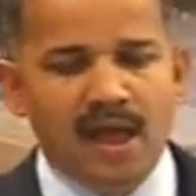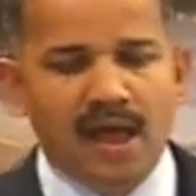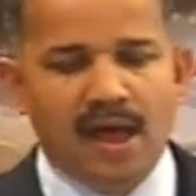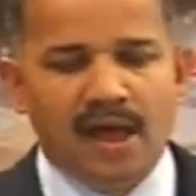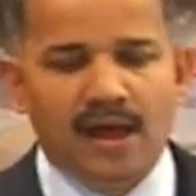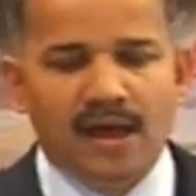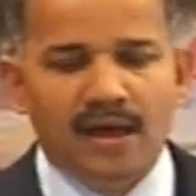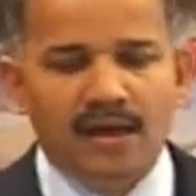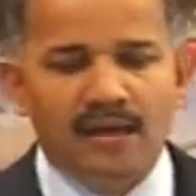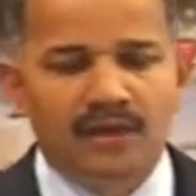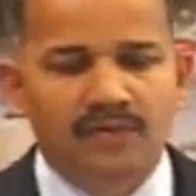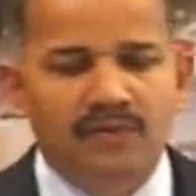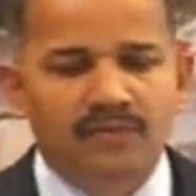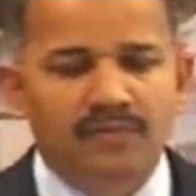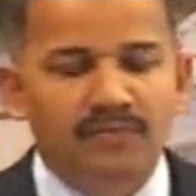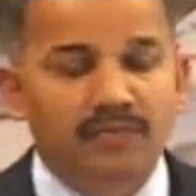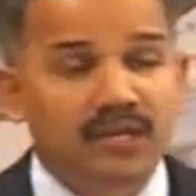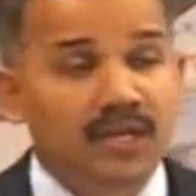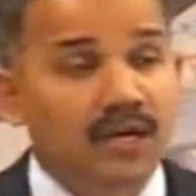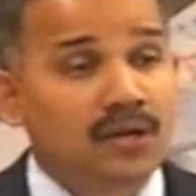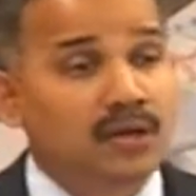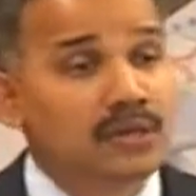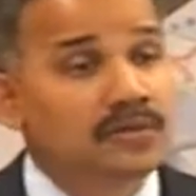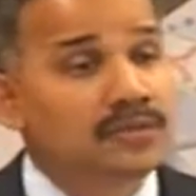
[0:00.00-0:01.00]
And
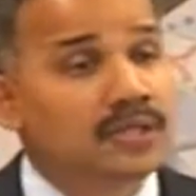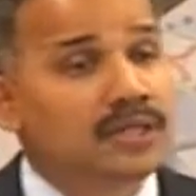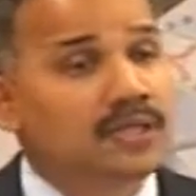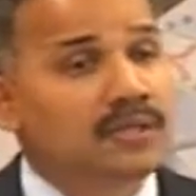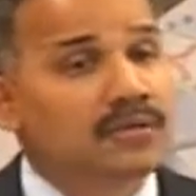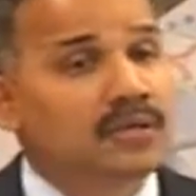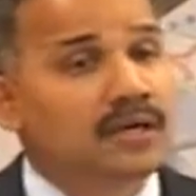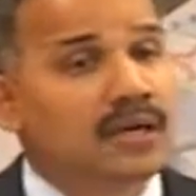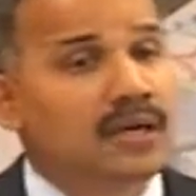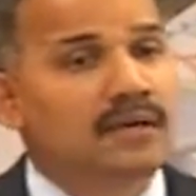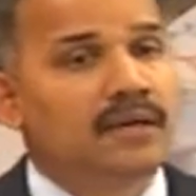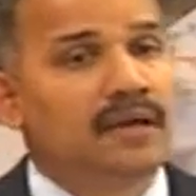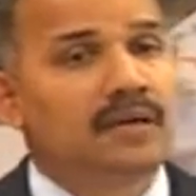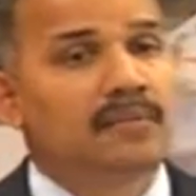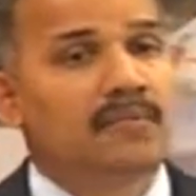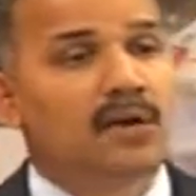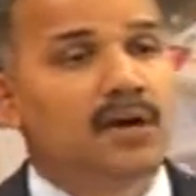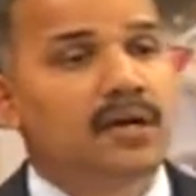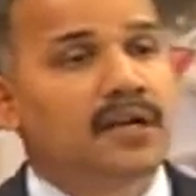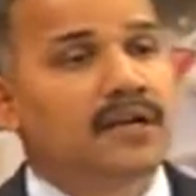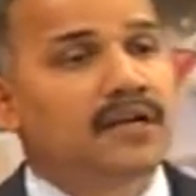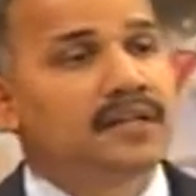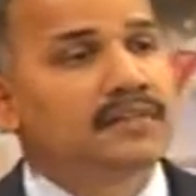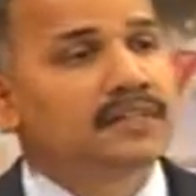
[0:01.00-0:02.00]
we are also into content
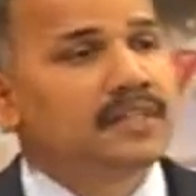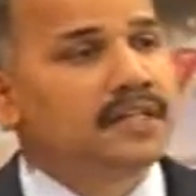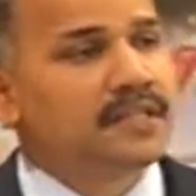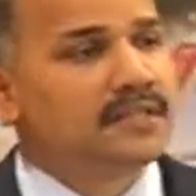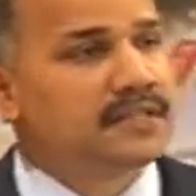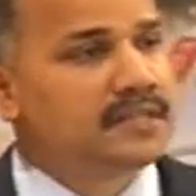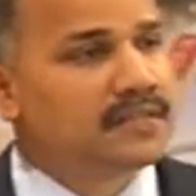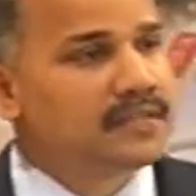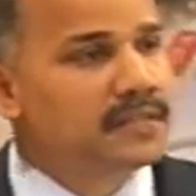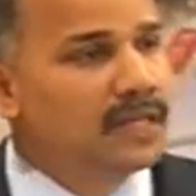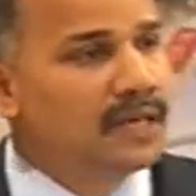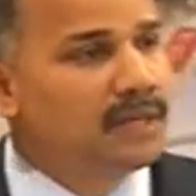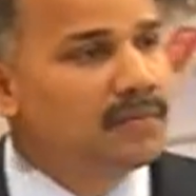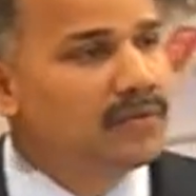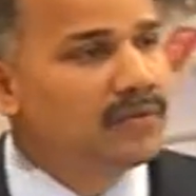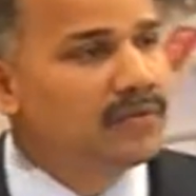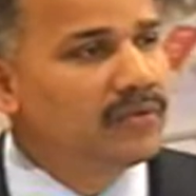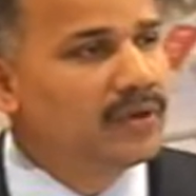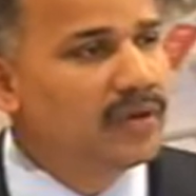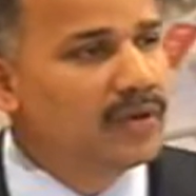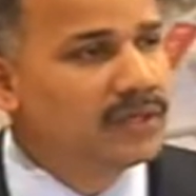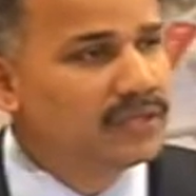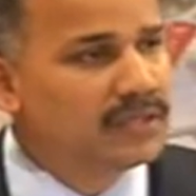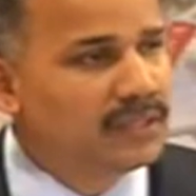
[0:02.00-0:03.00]
monetization scheme, and
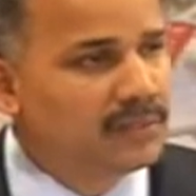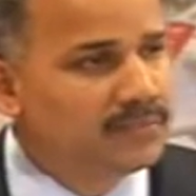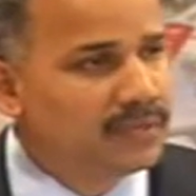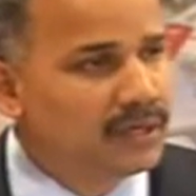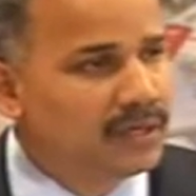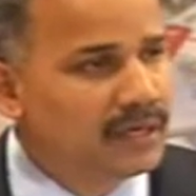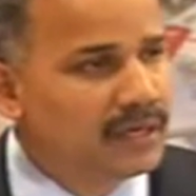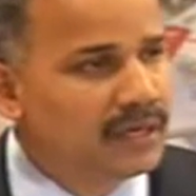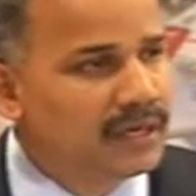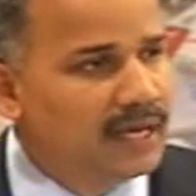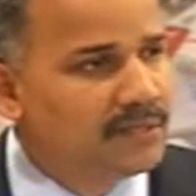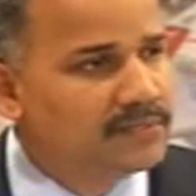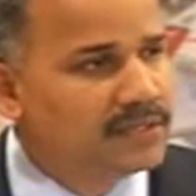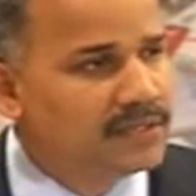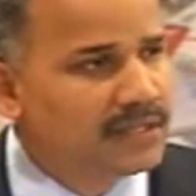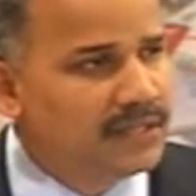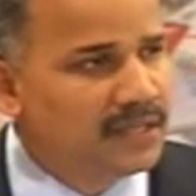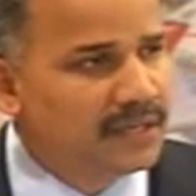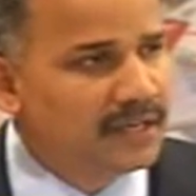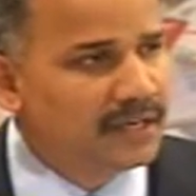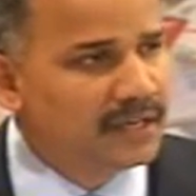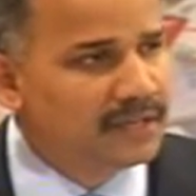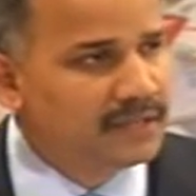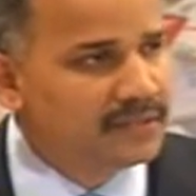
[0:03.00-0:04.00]
we got something called time
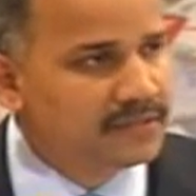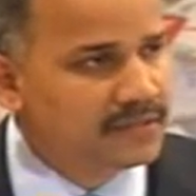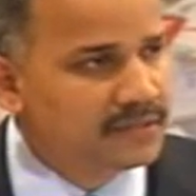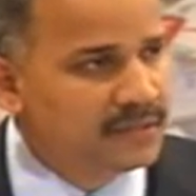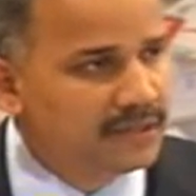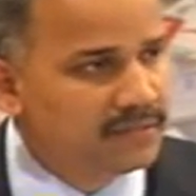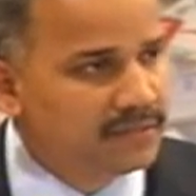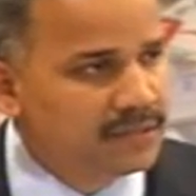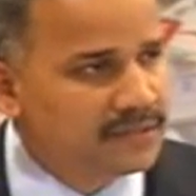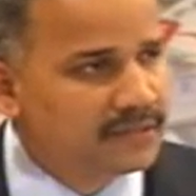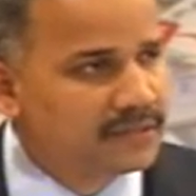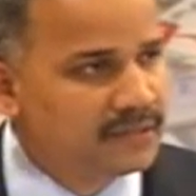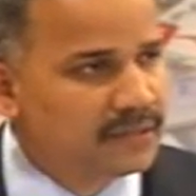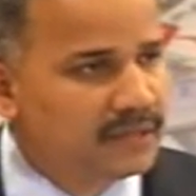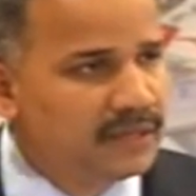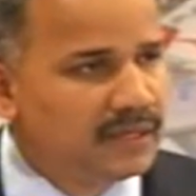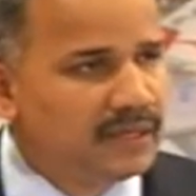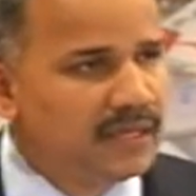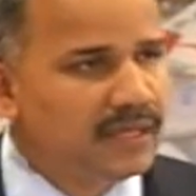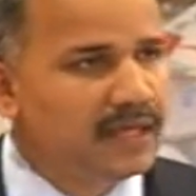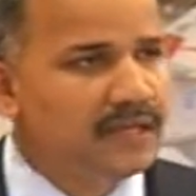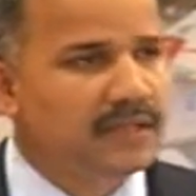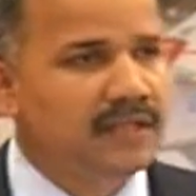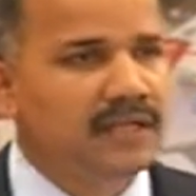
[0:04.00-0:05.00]
syndication service.
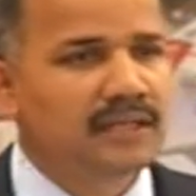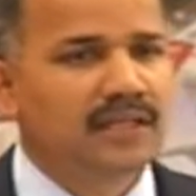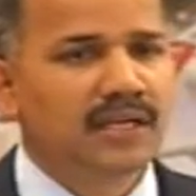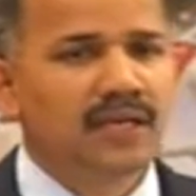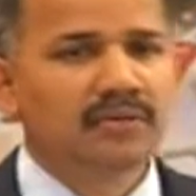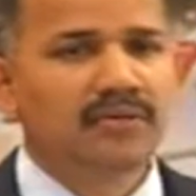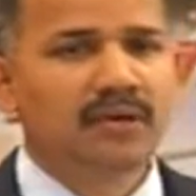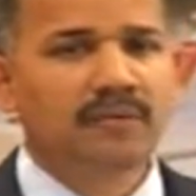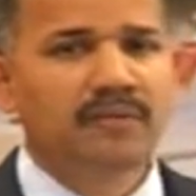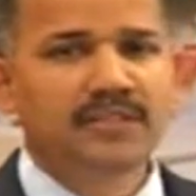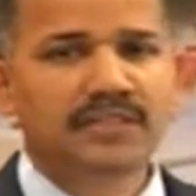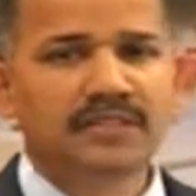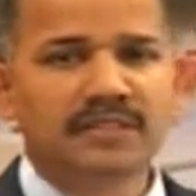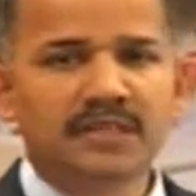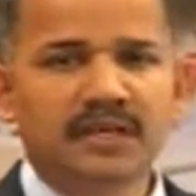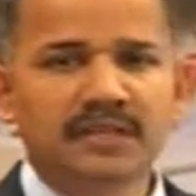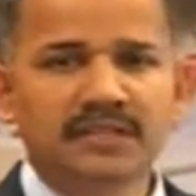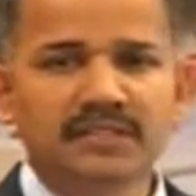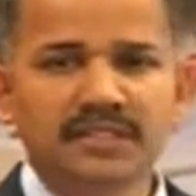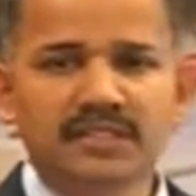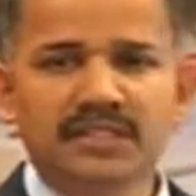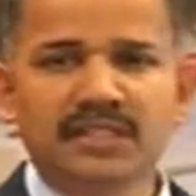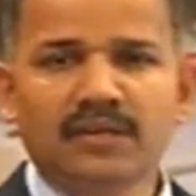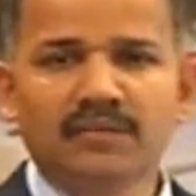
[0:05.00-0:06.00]
Anything that we have
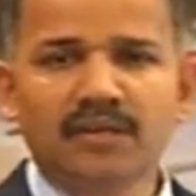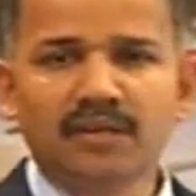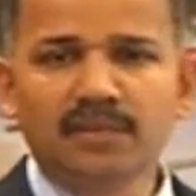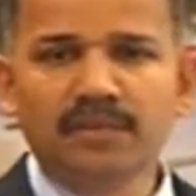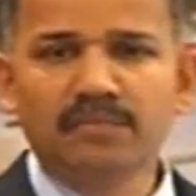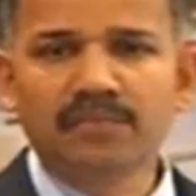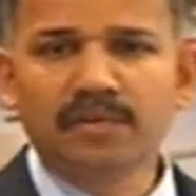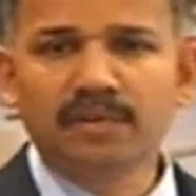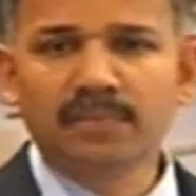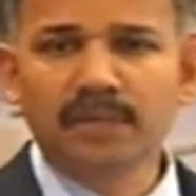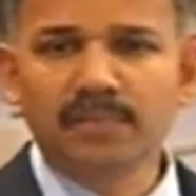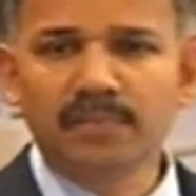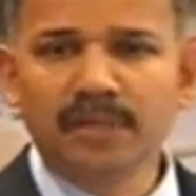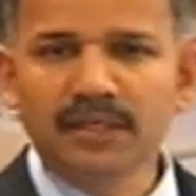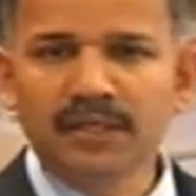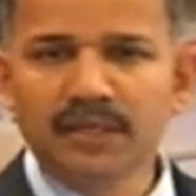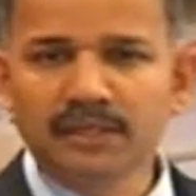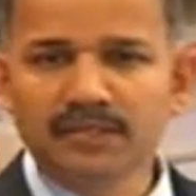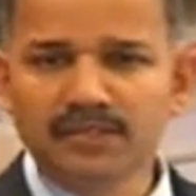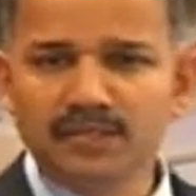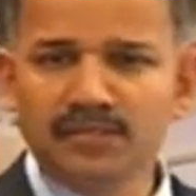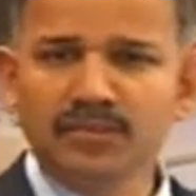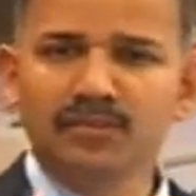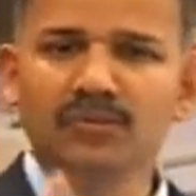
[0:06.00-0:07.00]
digitized is available for public
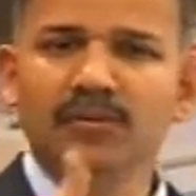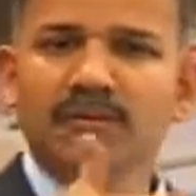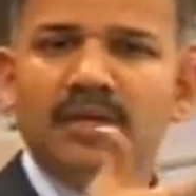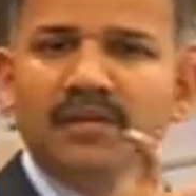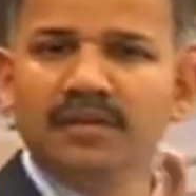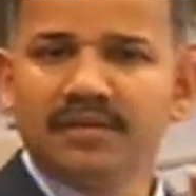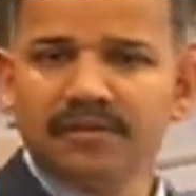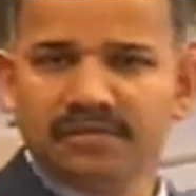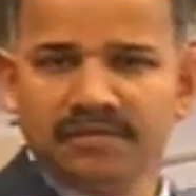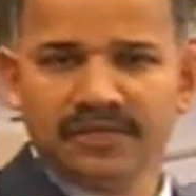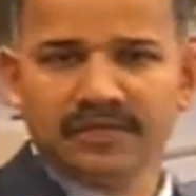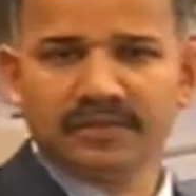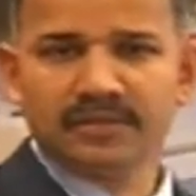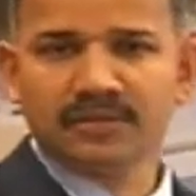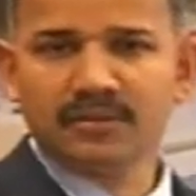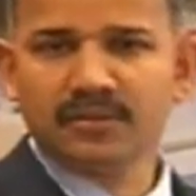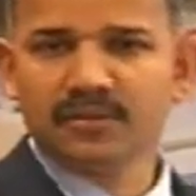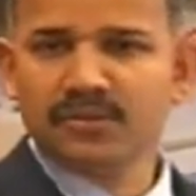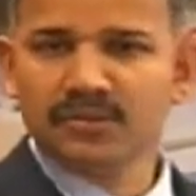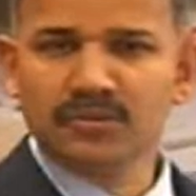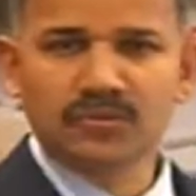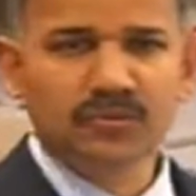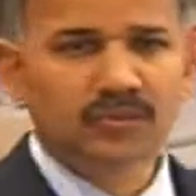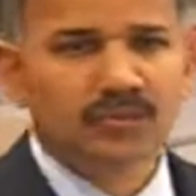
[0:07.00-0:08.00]
access through an interface.
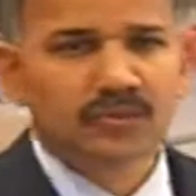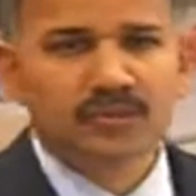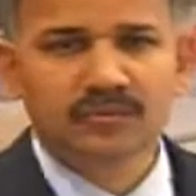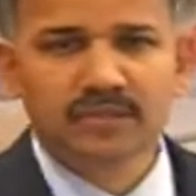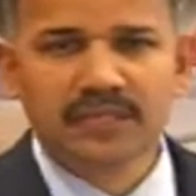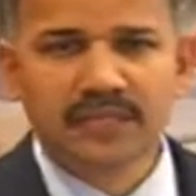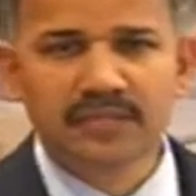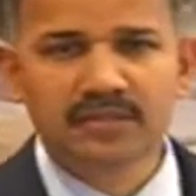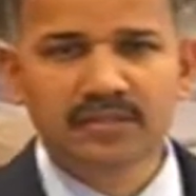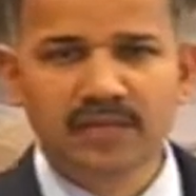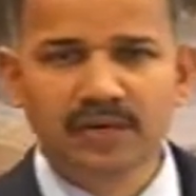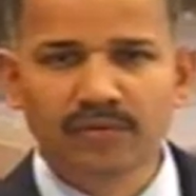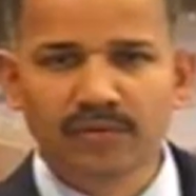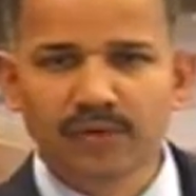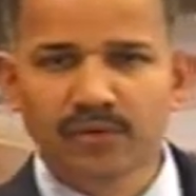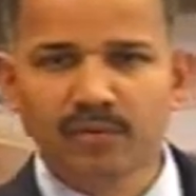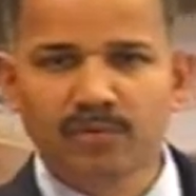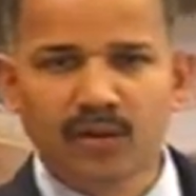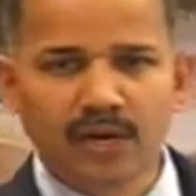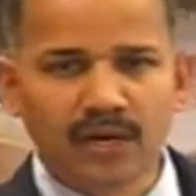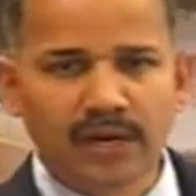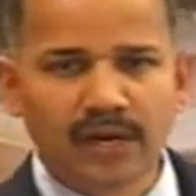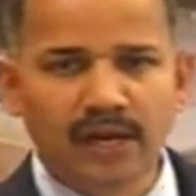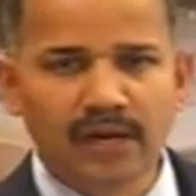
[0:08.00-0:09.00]
So there is a revenue
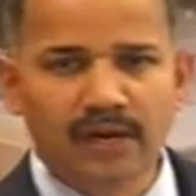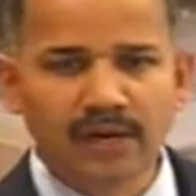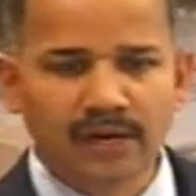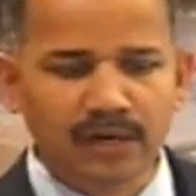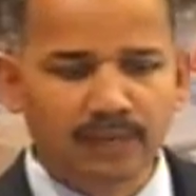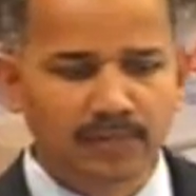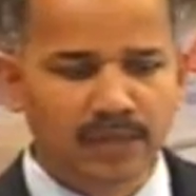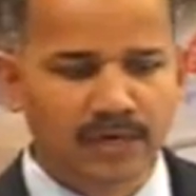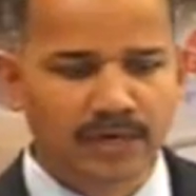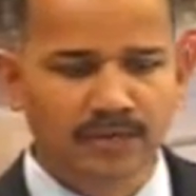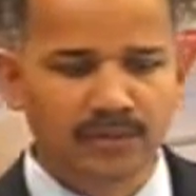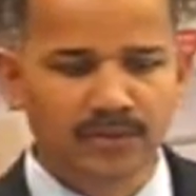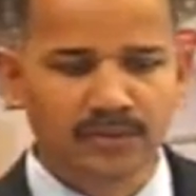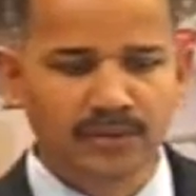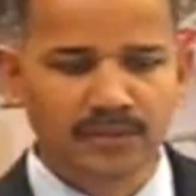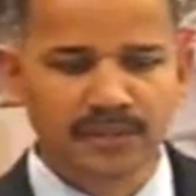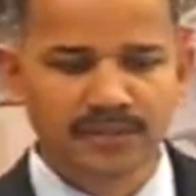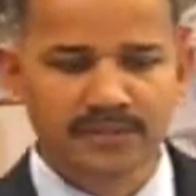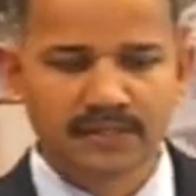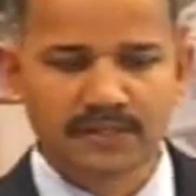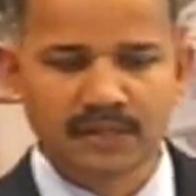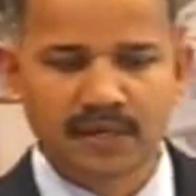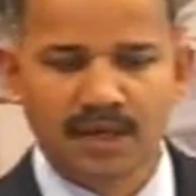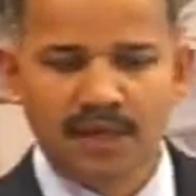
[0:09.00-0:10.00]
model already built into
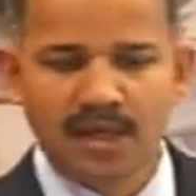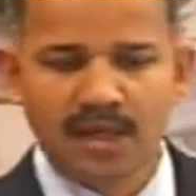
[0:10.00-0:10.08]
this.